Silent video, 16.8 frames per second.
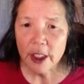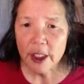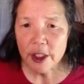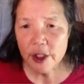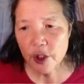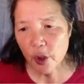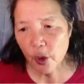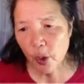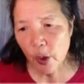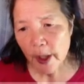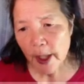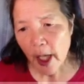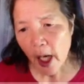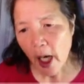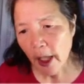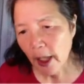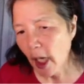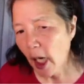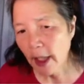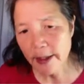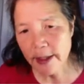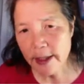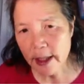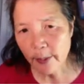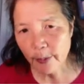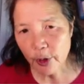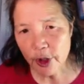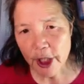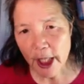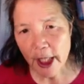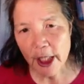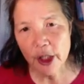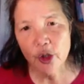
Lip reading: So on a hot summer day,